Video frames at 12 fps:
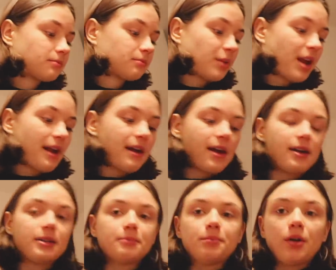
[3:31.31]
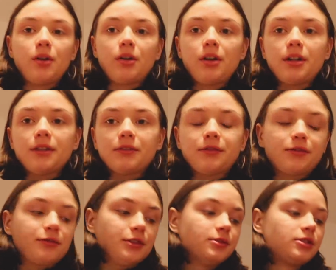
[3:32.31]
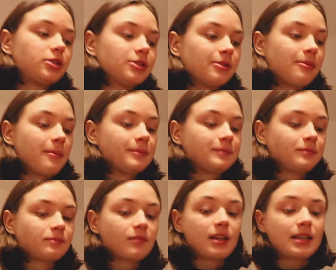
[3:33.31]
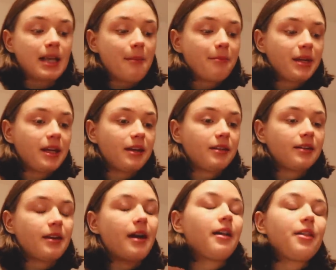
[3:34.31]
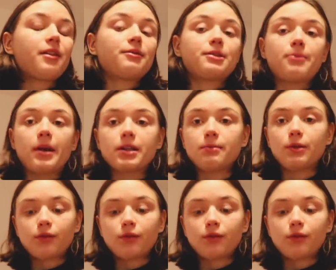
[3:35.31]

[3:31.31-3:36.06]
But I got a bowl of fruits because I'm being healthy, responsible